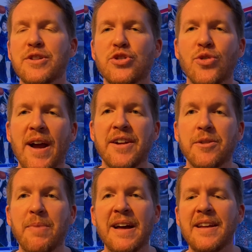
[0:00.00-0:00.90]

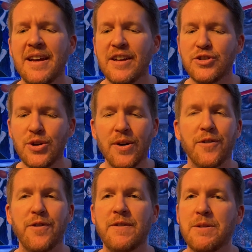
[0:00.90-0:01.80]
trend. But
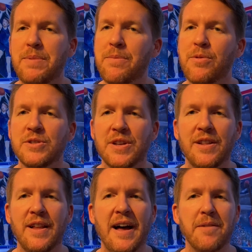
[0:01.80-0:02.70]
250 people is a
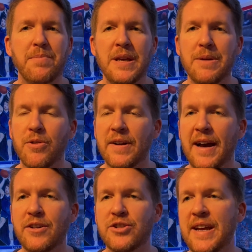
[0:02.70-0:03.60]
lot of people. And
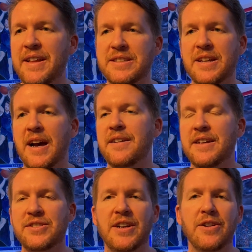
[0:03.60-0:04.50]
I understand that's not
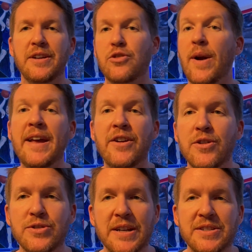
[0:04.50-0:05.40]
necessarily
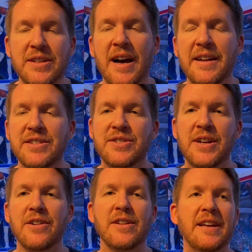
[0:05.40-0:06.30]
graders. That's not
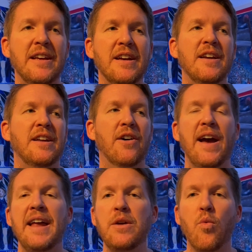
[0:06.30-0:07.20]
necessarily, you know,
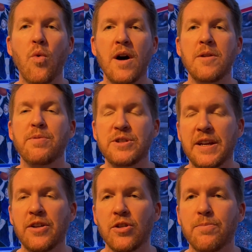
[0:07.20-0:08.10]
any one
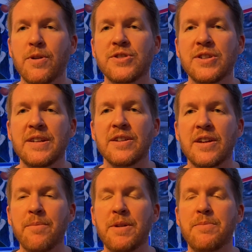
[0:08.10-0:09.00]
particular person in the
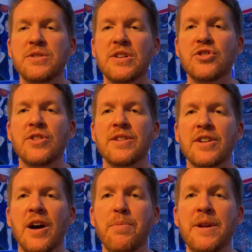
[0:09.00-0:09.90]
company, position in the
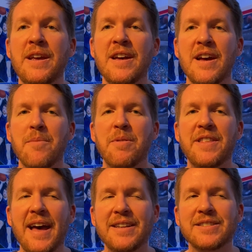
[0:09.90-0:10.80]
company, but
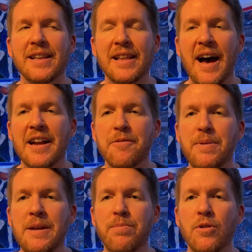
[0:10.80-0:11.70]
that is a lot of
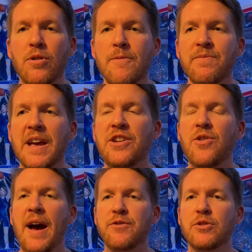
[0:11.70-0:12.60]
people. And you
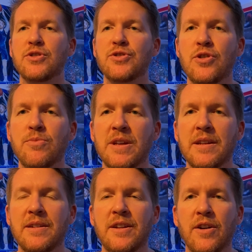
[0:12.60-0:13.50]
have to assume
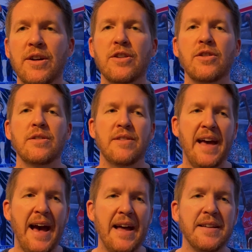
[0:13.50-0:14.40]
that, you know, with
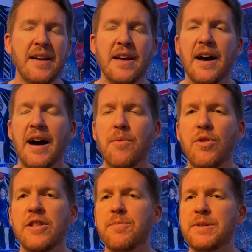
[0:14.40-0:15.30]

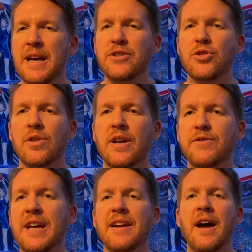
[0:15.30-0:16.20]
the potential
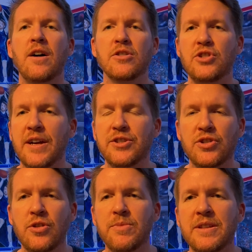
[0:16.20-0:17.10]
of technology, I
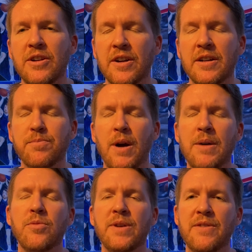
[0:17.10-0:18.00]
assume that they're going to
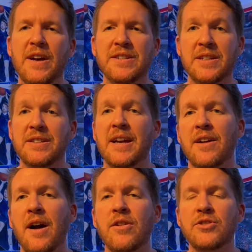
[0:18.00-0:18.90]
probably invest in
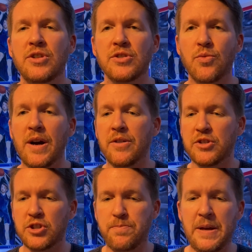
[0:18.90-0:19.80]
technology as well
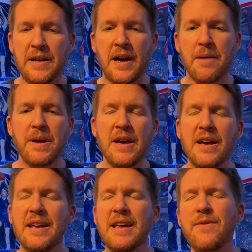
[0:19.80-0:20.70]
to speed up
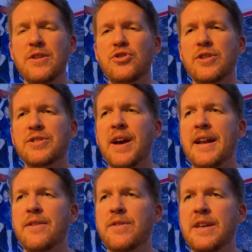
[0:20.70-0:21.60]
even just
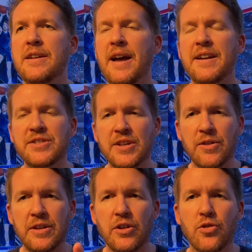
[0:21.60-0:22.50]
kind of the, not
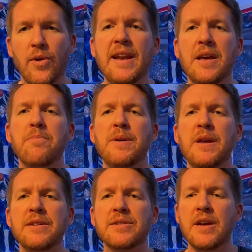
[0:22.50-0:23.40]
necessarily the grading
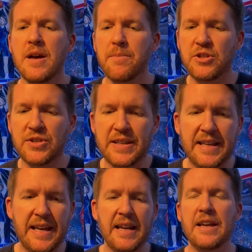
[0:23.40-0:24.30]
piece, but just
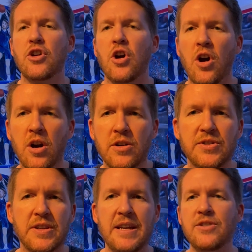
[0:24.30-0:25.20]
getting
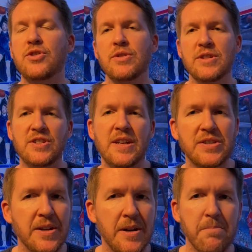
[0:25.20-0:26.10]
cards into the
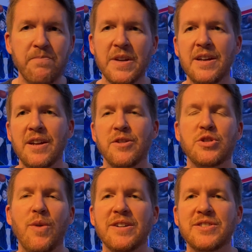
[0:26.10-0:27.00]
system, you know,
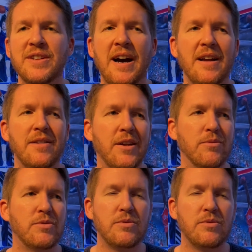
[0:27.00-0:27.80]
to where it's not, you know,